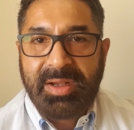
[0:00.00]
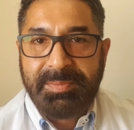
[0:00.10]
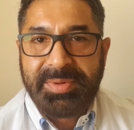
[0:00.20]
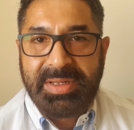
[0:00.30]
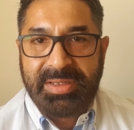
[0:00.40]

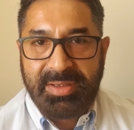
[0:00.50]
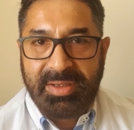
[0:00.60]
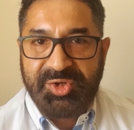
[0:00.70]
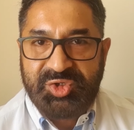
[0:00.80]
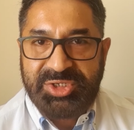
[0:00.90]
company,
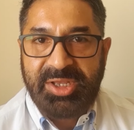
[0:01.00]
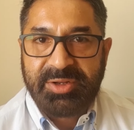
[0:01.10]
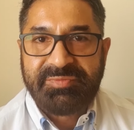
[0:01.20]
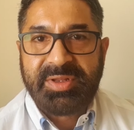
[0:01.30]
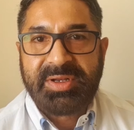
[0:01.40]
a share
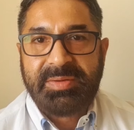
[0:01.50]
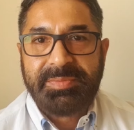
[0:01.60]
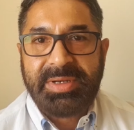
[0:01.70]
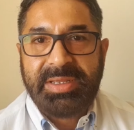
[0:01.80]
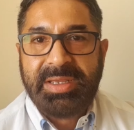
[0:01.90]
of their
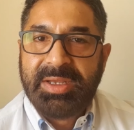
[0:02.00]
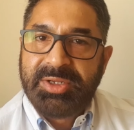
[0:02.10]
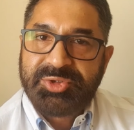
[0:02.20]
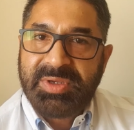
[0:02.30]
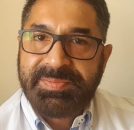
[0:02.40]
company,
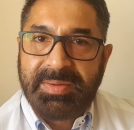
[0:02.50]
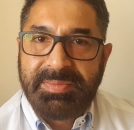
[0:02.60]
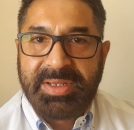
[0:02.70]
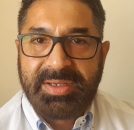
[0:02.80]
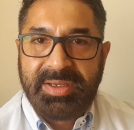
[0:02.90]
to the
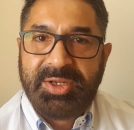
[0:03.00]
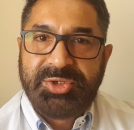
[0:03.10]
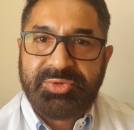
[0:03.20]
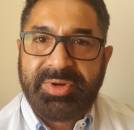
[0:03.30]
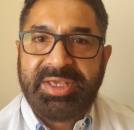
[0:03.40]
public
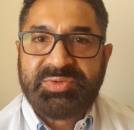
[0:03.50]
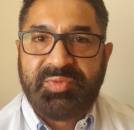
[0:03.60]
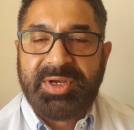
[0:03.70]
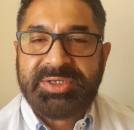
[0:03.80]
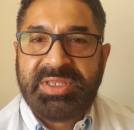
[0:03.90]
to raise
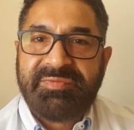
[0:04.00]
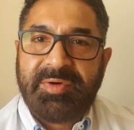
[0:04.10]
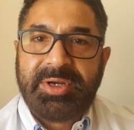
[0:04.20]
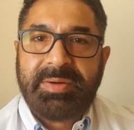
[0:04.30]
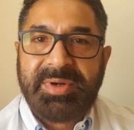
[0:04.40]
funds. They
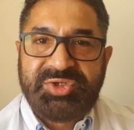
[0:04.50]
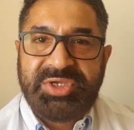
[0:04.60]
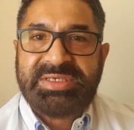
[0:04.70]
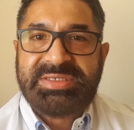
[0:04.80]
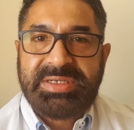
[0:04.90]
found it much
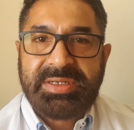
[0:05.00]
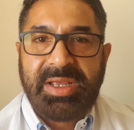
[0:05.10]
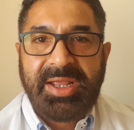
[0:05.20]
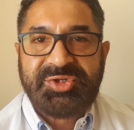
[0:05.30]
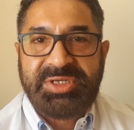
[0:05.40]
easier
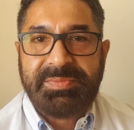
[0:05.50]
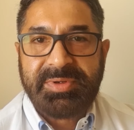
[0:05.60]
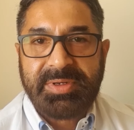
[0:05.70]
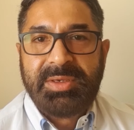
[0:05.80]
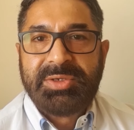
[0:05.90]
and
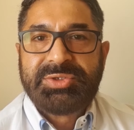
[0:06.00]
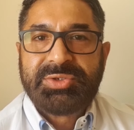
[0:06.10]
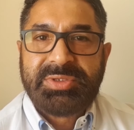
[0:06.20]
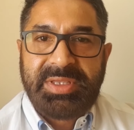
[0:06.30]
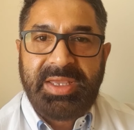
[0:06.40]
cheaper.
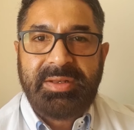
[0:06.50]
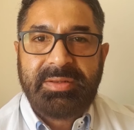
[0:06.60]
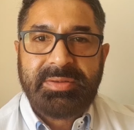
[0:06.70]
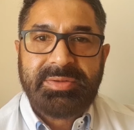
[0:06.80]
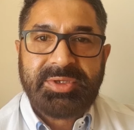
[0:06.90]
So
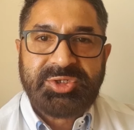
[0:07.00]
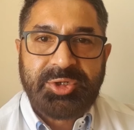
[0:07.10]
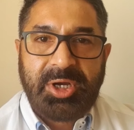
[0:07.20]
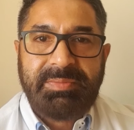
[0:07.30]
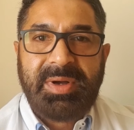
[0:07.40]
then the
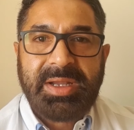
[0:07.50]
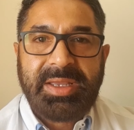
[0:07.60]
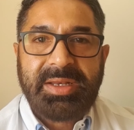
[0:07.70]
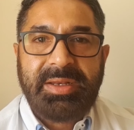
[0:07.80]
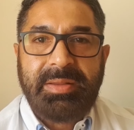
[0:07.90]
stock
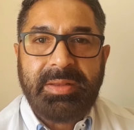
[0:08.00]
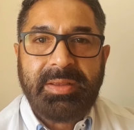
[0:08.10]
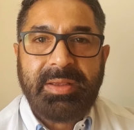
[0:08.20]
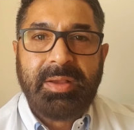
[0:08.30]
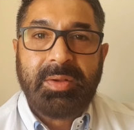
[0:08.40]
market,
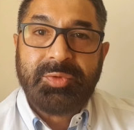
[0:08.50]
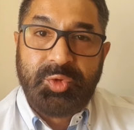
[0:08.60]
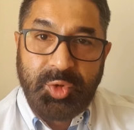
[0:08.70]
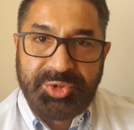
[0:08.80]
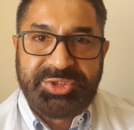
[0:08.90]

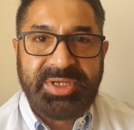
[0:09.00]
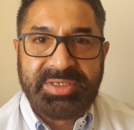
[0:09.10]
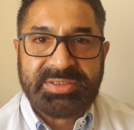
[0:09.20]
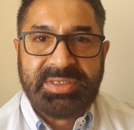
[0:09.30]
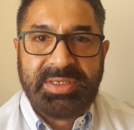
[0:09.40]
those
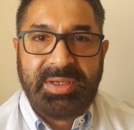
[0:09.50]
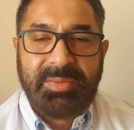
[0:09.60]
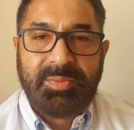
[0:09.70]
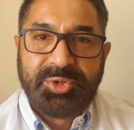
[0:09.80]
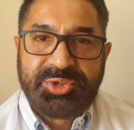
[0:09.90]
days,
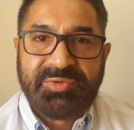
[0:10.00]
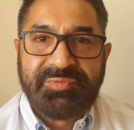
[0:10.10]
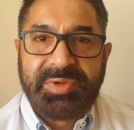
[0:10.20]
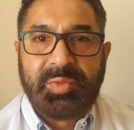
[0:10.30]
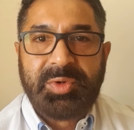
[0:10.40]
most of
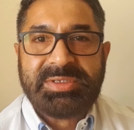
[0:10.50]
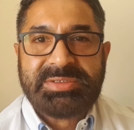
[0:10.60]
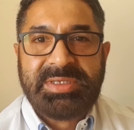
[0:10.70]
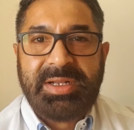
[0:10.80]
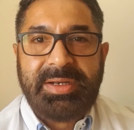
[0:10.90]
it
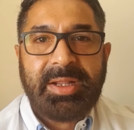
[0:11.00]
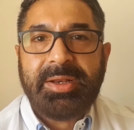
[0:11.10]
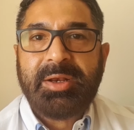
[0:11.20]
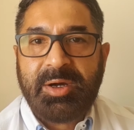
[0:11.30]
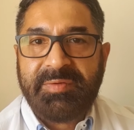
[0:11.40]
was done
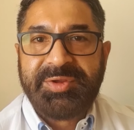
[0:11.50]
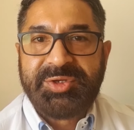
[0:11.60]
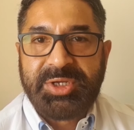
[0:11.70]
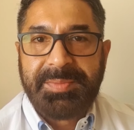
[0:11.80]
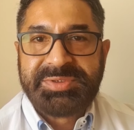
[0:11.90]
in coffee
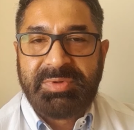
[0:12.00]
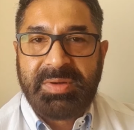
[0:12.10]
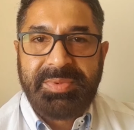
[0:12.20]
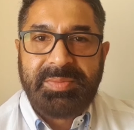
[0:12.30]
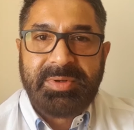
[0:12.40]
shops where
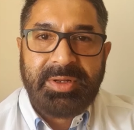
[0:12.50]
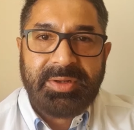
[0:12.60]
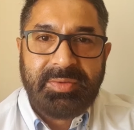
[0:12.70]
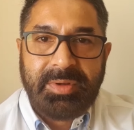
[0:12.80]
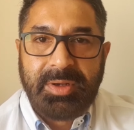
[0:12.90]
people, you
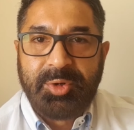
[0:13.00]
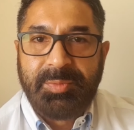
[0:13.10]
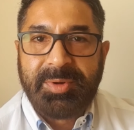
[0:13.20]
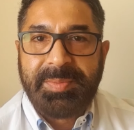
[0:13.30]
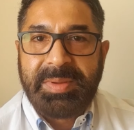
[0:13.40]
know, a
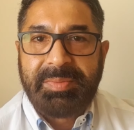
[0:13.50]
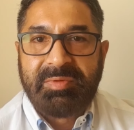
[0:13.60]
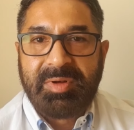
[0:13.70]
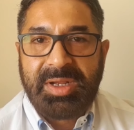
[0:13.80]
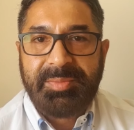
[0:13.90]
group of people
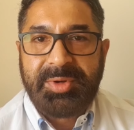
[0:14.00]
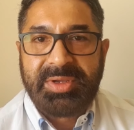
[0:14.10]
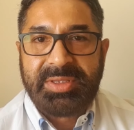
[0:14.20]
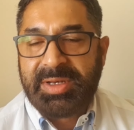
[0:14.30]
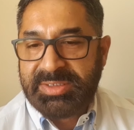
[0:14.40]
will come
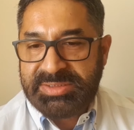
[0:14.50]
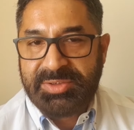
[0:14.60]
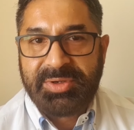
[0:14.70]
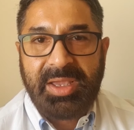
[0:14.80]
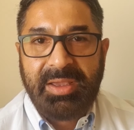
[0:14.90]
together and say,
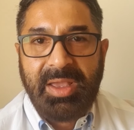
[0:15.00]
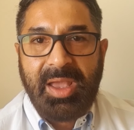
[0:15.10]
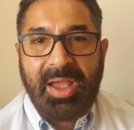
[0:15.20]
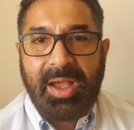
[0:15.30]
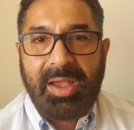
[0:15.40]
okay,
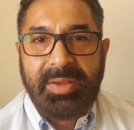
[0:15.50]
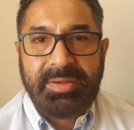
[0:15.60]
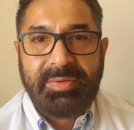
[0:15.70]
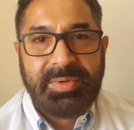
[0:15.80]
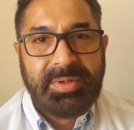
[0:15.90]
I
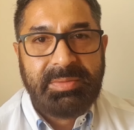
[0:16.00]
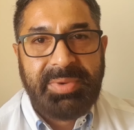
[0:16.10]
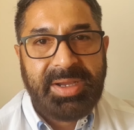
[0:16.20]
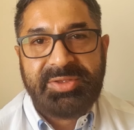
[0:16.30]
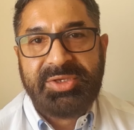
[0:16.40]
will
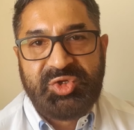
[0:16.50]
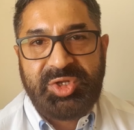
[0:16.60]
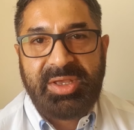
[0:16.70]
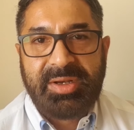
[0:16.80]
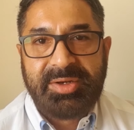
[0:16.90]
buy this
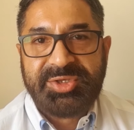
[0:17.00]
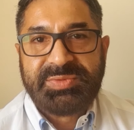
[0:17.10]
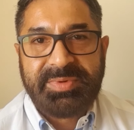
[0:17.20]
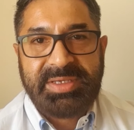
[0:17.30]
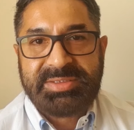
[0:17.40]
share at this
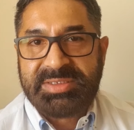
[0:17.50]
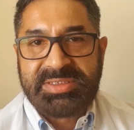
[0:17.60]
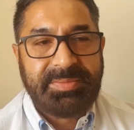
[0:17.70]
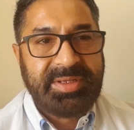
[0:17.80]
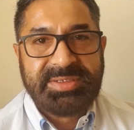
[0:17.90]
price, and
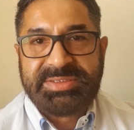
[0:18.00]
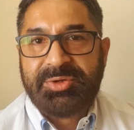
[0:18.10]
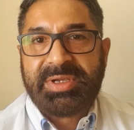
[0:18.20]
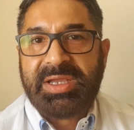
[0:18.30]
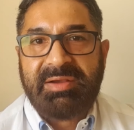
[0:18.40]
somebody will say,
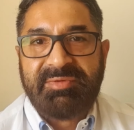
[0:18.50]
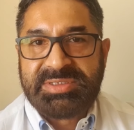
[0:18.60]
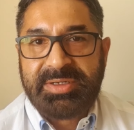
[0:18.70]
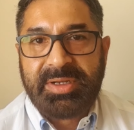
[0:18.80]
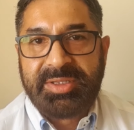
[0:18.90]
okay, I will
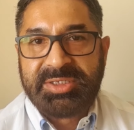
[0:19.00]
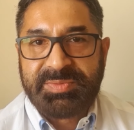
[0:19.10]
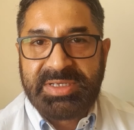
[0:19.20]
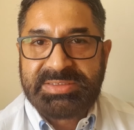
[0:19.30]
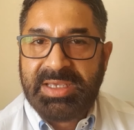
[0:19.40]
sell it at this
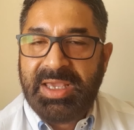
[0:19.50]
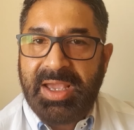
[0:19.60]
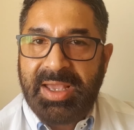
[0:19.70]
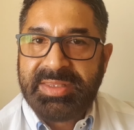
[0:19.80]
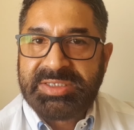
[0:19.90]
price.
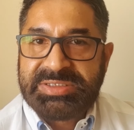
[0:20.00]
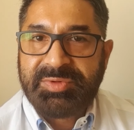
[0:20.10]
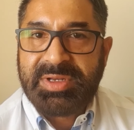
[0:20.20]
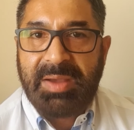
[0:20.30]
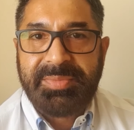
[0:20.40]
And that's how
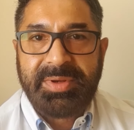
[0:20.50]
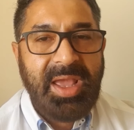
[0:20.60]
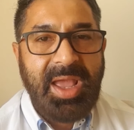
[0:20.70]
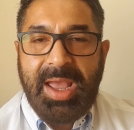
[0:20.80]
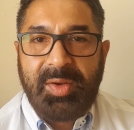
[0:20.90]
it happened.
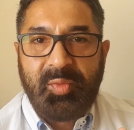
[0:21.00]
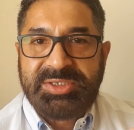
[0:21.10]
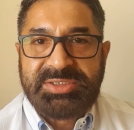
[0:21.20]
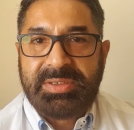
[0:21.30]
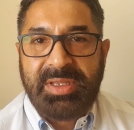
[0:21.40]
And
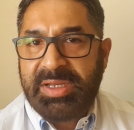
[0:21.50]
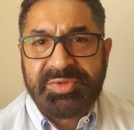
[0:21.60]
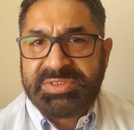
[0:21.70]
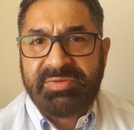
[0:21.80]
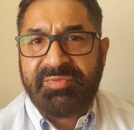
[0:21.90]
once it, it
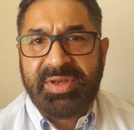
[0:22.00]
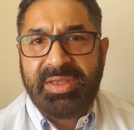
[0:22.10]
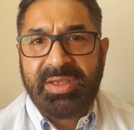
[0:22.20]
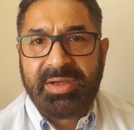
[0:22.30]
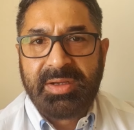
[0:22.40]
was a
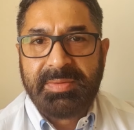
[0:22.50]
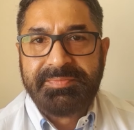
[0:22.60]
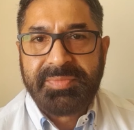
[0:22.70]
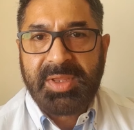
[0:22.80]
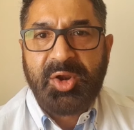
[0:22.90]
very
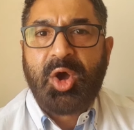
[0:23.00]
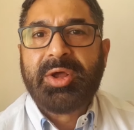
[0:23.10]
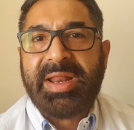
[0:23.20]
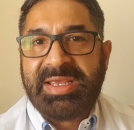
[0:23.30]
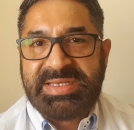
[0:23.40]
um,
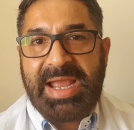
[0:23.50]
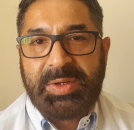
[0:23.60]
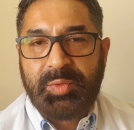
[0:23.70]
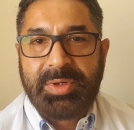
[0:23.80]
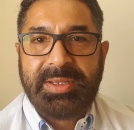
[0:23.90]
unorganized
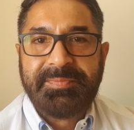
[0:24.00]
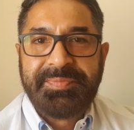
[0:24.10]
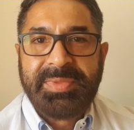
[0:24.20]
activity.